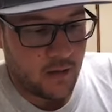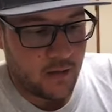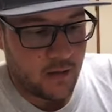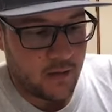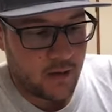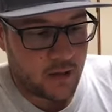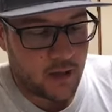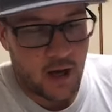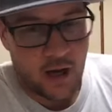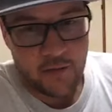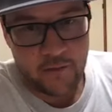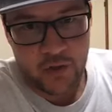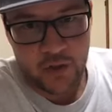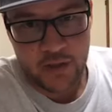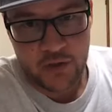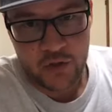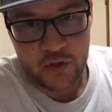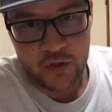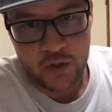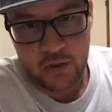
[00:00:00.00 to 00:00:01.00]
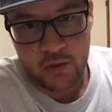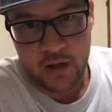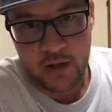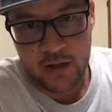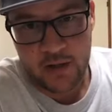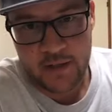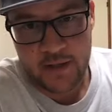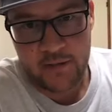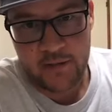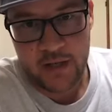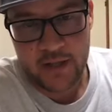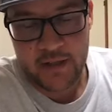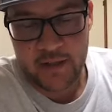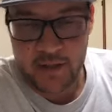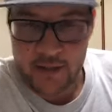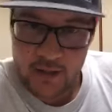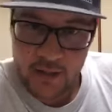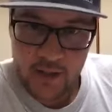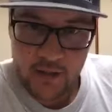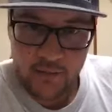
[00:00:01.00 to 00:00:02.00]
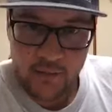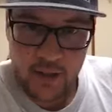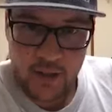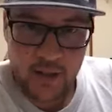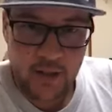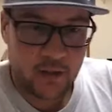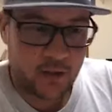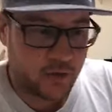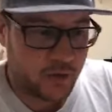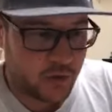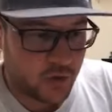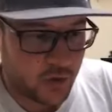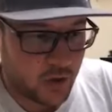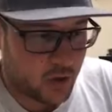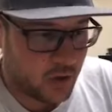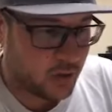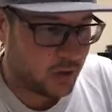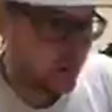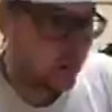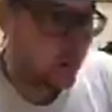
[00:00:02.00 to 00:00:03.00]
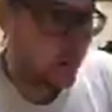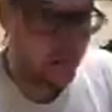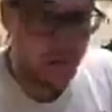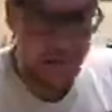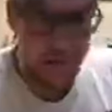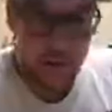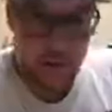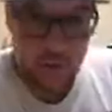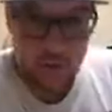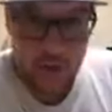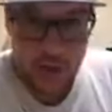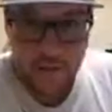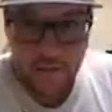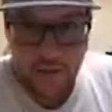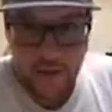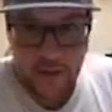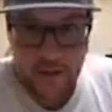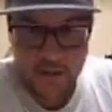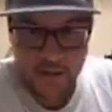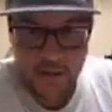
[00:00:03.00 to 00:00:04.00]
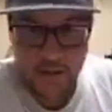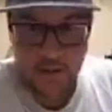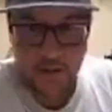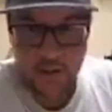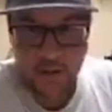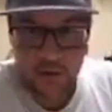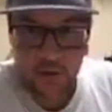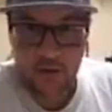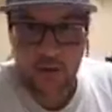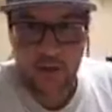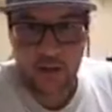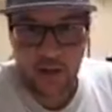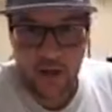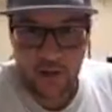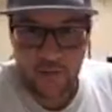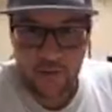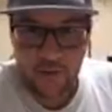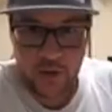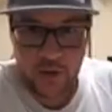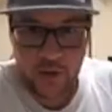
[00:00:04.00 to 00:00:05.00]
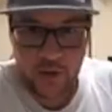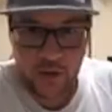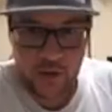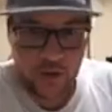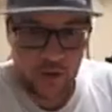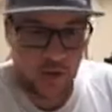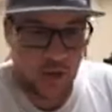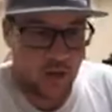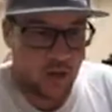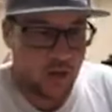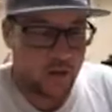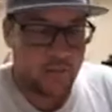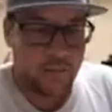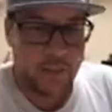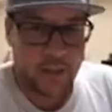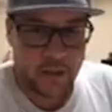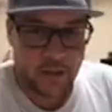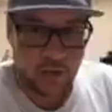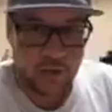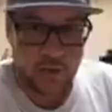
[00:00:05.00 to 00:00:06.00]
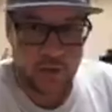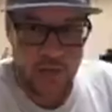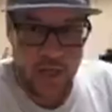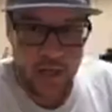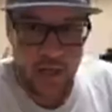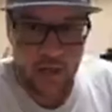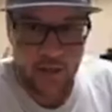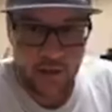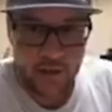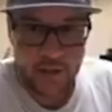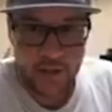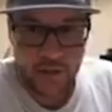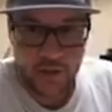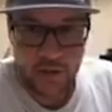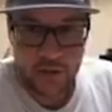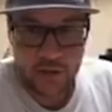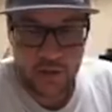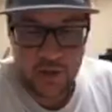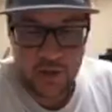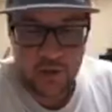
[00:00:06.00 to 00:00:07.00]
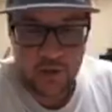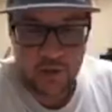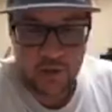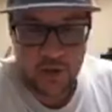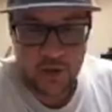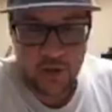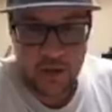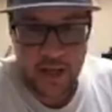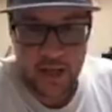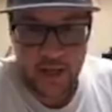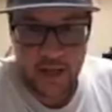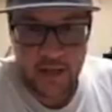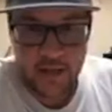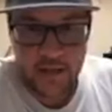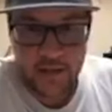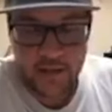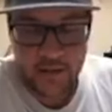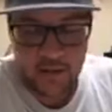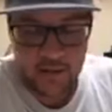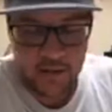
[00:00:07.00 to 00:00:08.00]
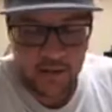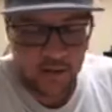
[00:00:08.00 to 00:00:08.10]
the coverage, so RC Racing TV, Control, whoever is doing all the coverage, because they are going to do the Euro A's,